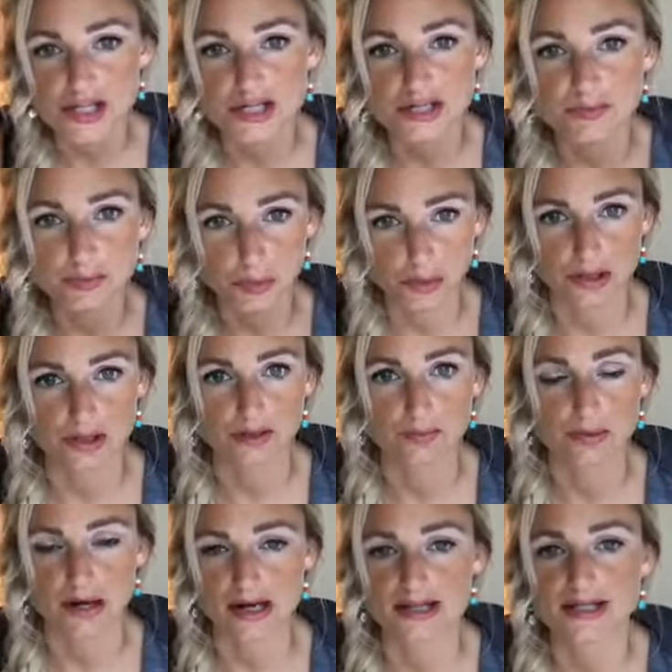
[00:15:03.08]
an important
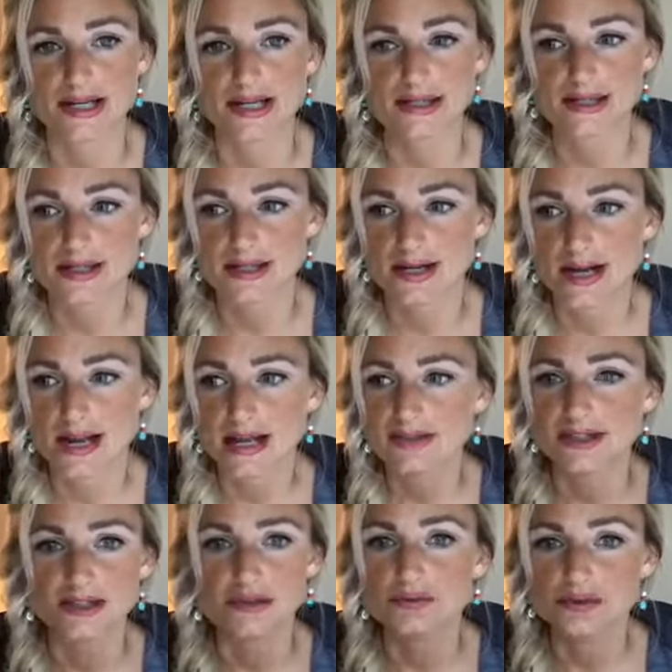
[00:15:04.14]
process
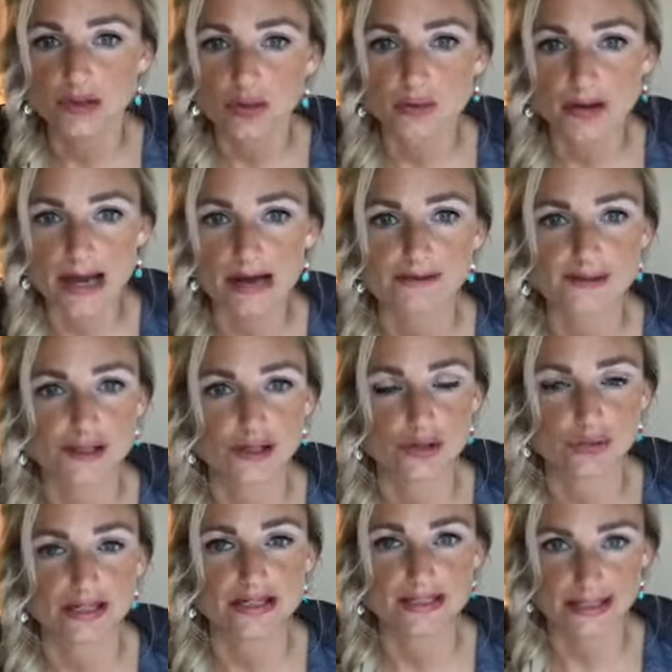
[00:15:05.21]
that you don't have to
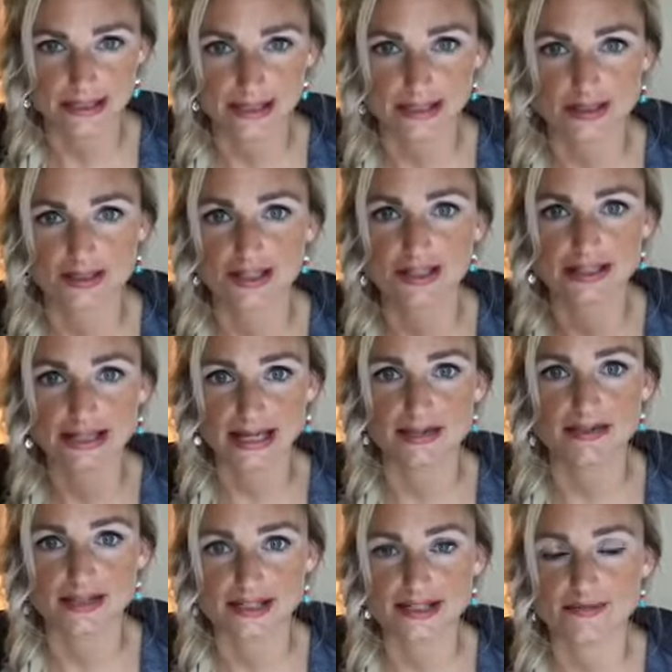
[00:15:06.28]
join TICA to get
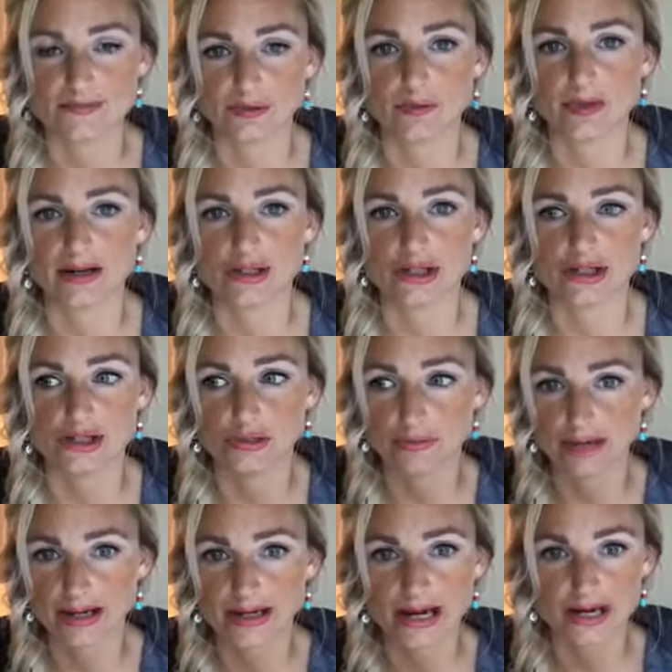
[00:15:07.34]
this information. You
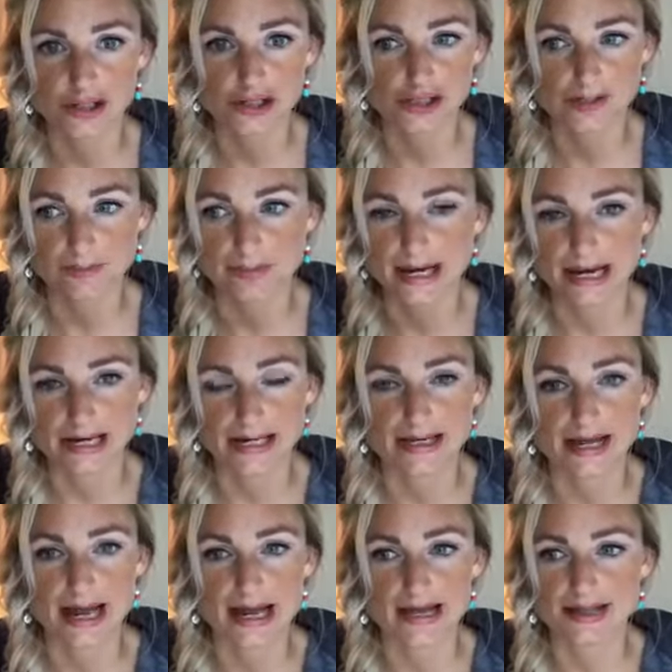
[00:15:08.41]
can actually buy it
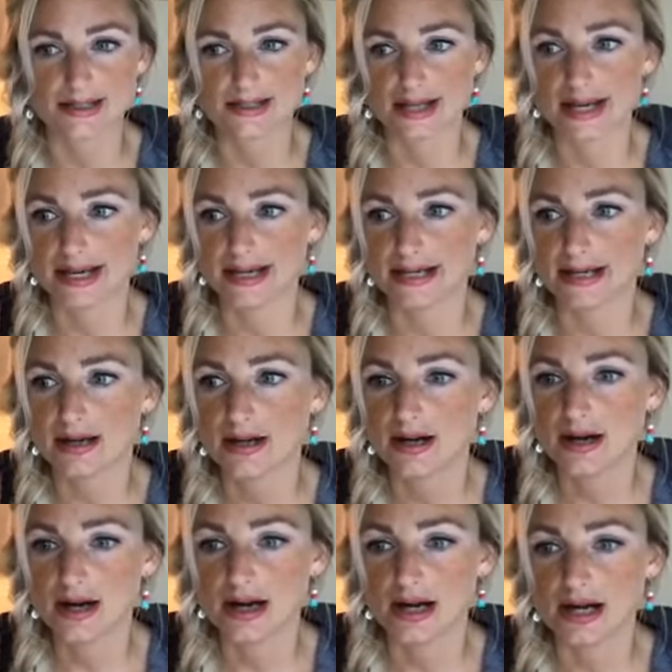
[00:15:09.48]
as a
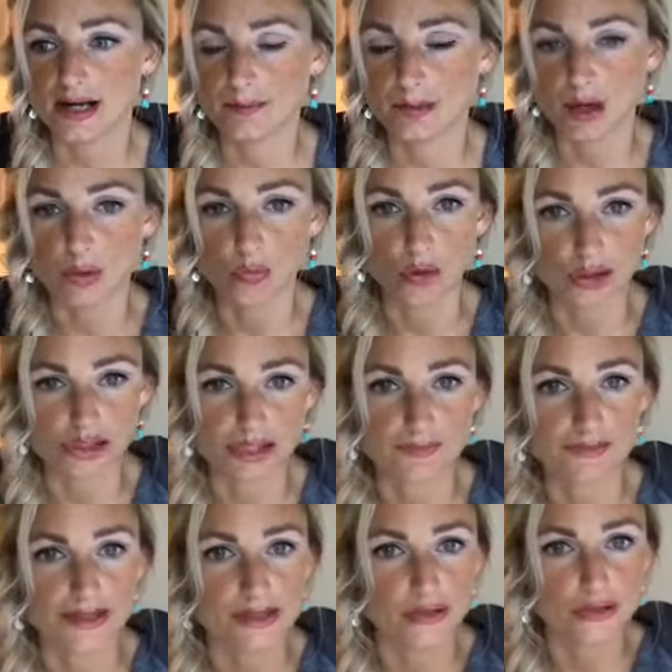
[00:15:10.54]
um, a workshop
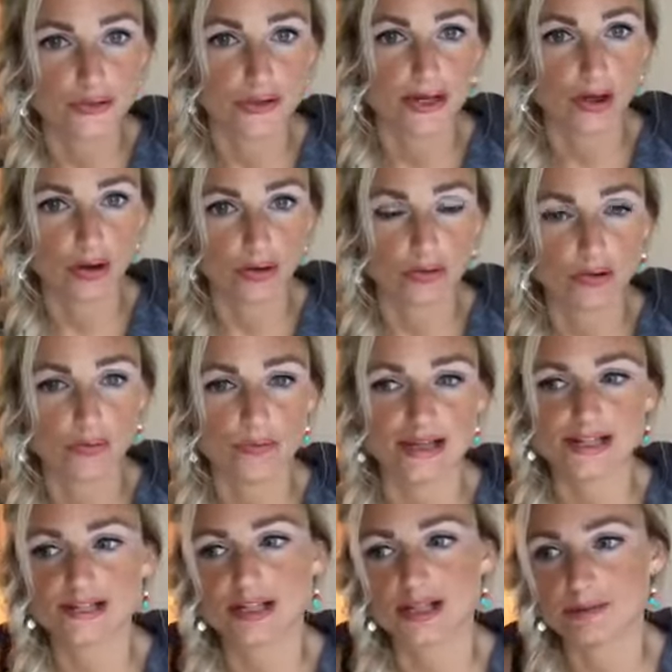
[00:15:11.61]
that you do at home.
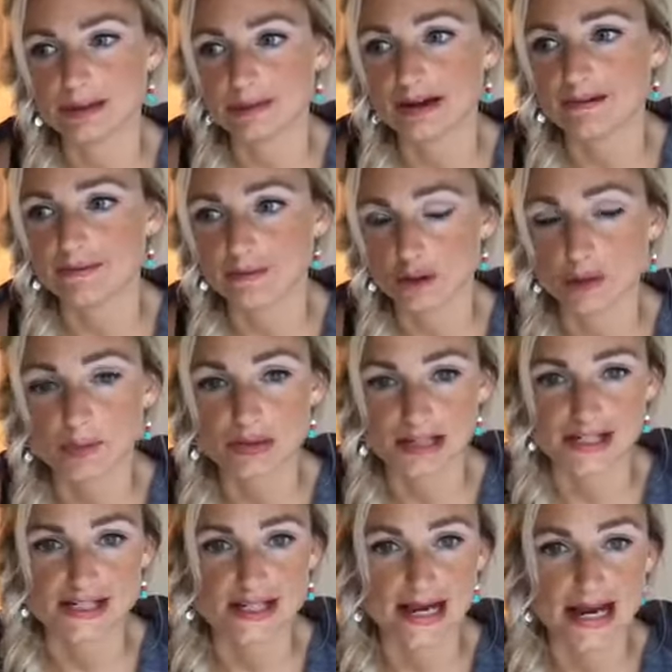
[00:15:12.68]
It's going to be about four
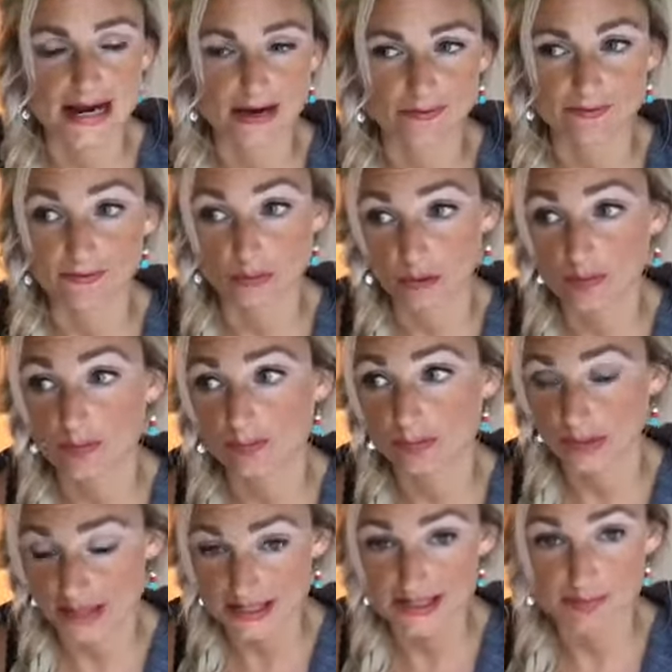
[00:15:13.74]
plus out four
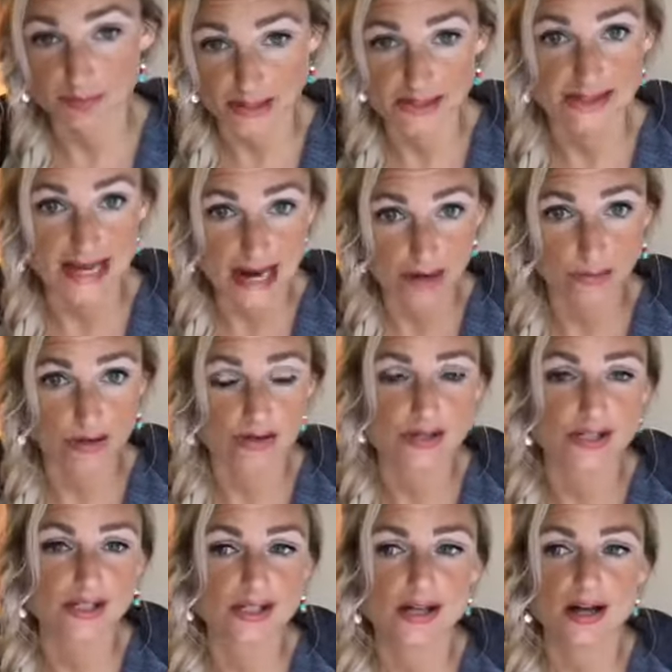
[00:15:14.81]
plus plus hours